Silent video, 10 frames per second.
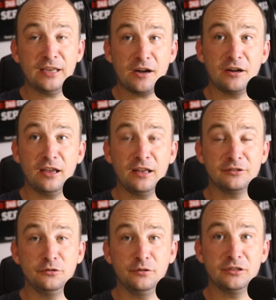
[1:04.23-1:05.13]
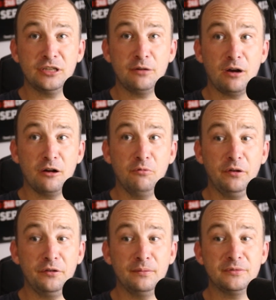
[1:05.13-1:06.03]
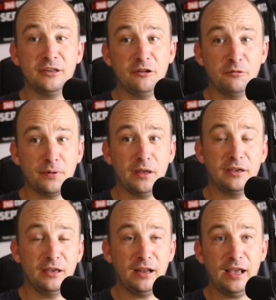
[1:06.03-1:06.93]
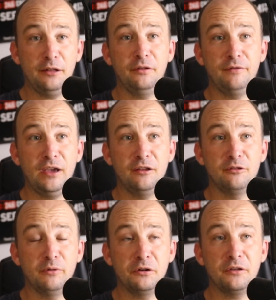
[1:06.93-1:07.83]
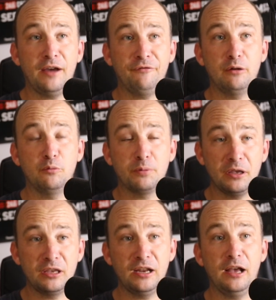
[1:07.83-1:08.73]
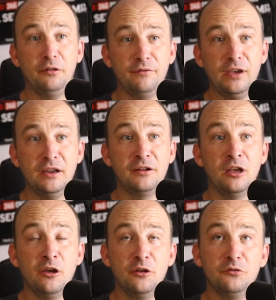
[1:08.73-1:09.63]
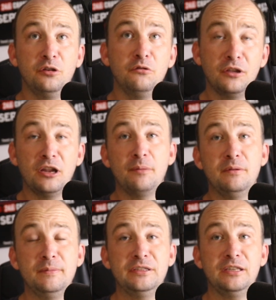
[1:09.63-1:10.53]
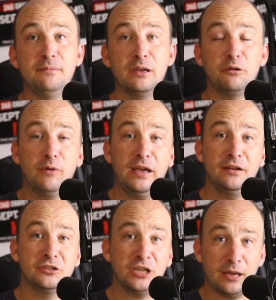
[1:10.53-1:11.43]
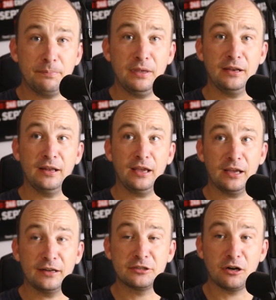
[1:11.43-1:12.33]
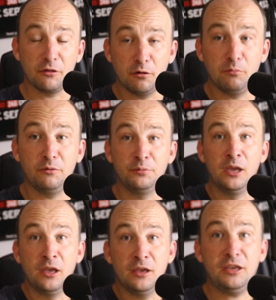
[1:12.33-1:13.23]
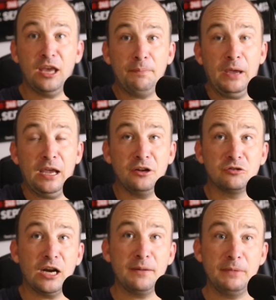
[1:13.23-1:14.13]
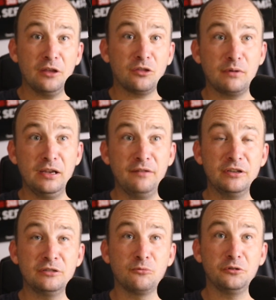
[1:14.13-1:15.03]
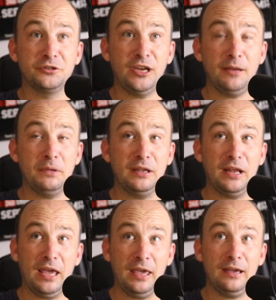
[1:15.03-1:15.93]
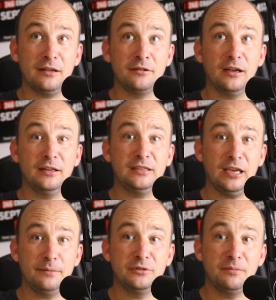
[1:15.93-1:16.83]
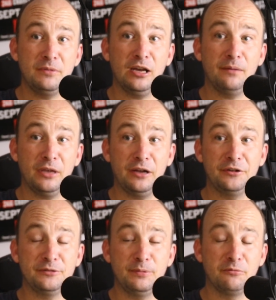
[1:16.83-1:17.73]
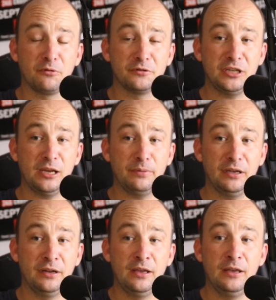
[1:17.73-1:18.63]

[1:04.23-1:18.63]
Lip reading: Saturday against Julian J. Rock Williams. He'll probably get elevated. The winner of that fight will probably get elevated to the WBC middleweight champion, and Charlo will campaign to try to be a three-division world champion and attempt to become the undisputed world champion.